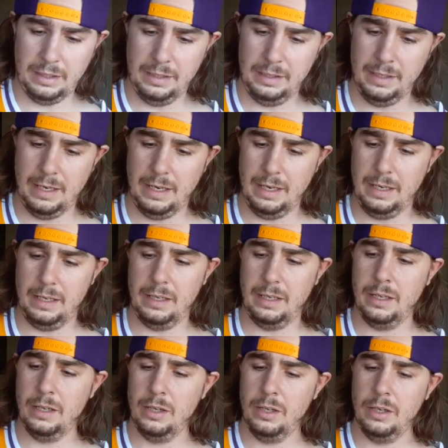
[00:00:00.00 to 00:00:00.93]
is a
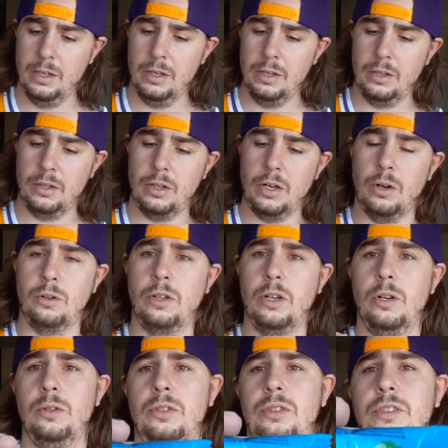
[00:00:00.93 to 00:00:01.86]

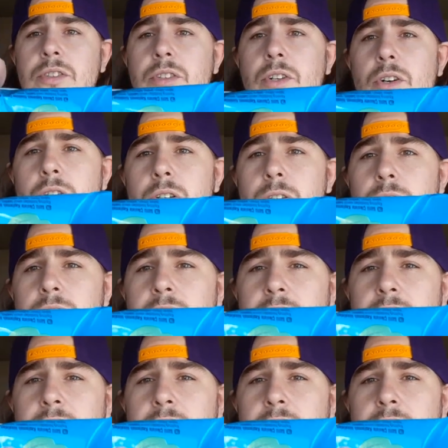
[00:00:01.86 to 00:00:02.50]
Cocoa Star. Looks